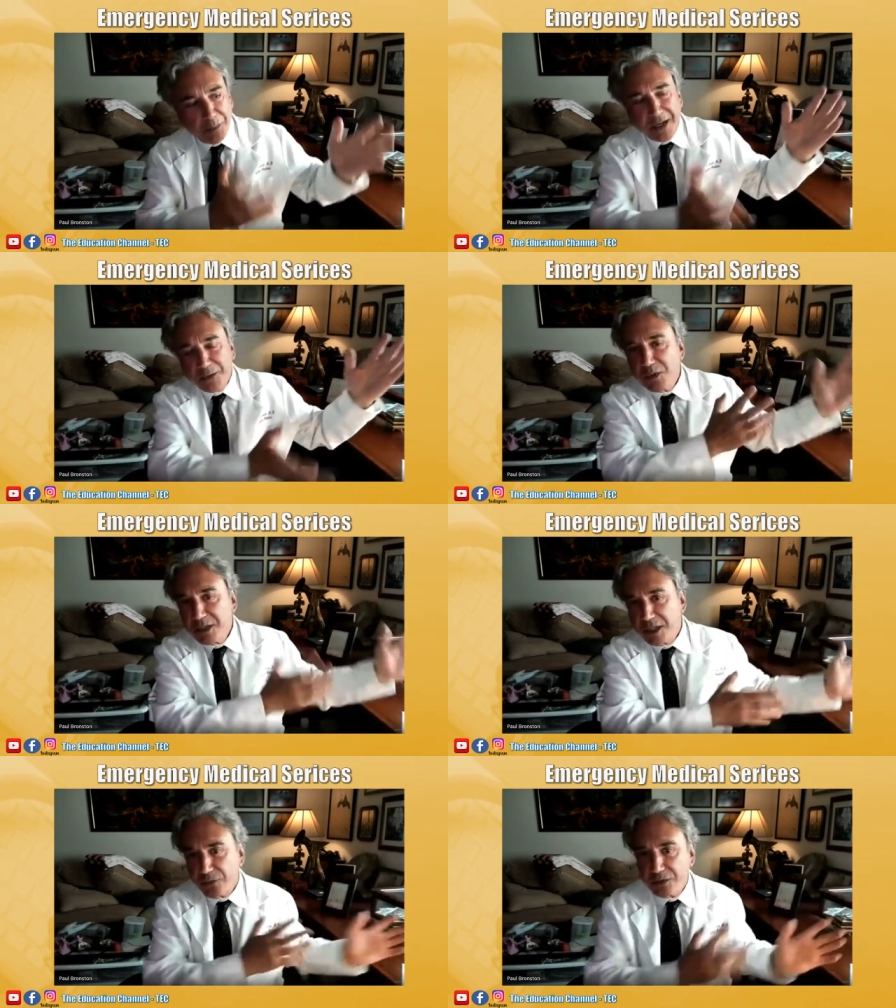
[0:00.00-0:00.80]
but with
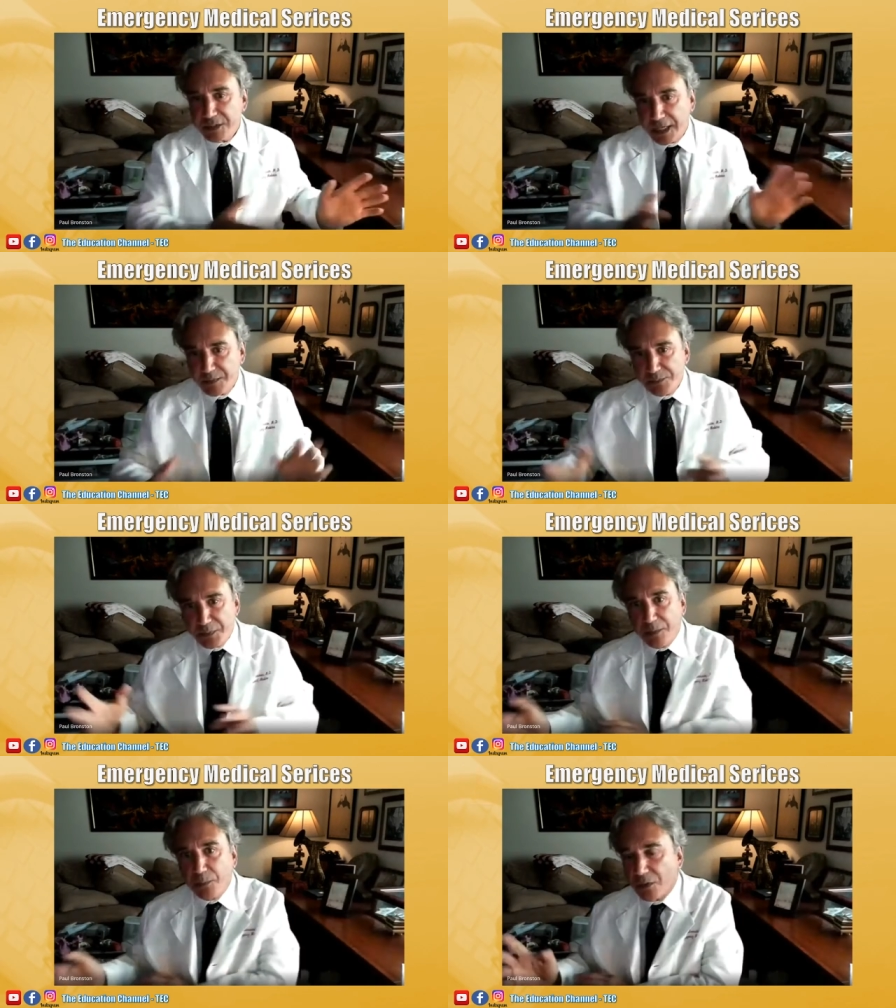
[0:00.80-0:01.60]
different types of
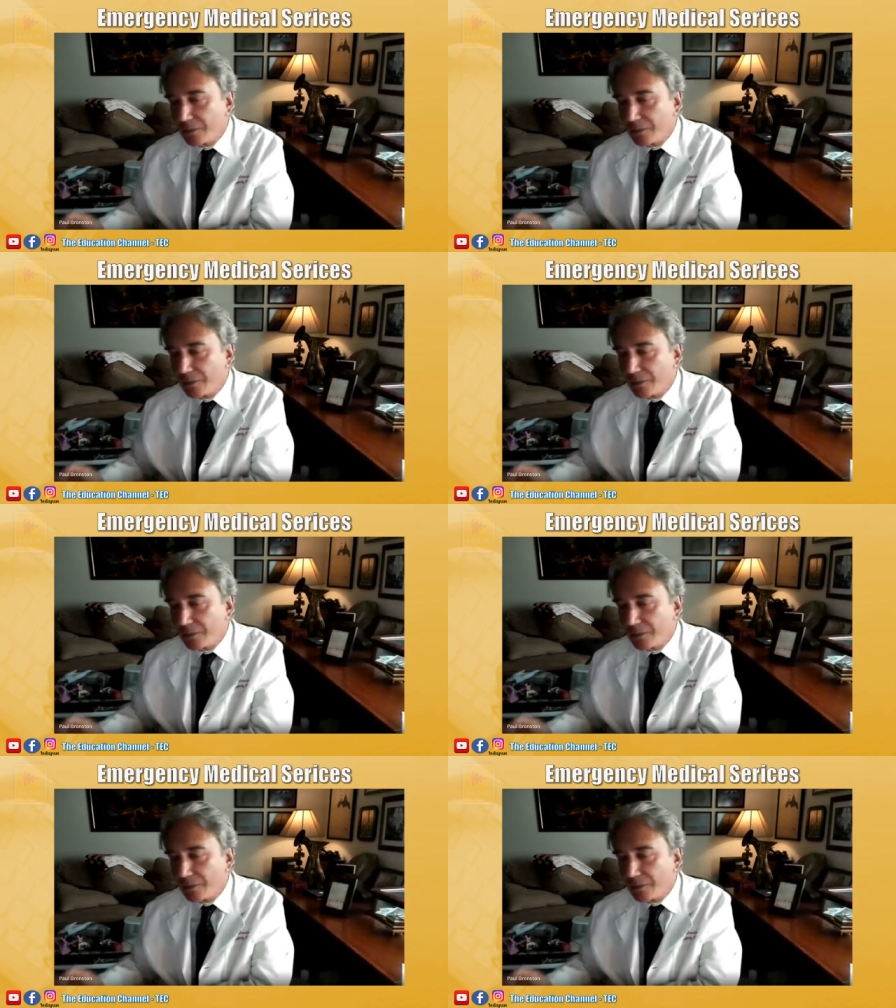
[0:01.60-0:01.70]
people.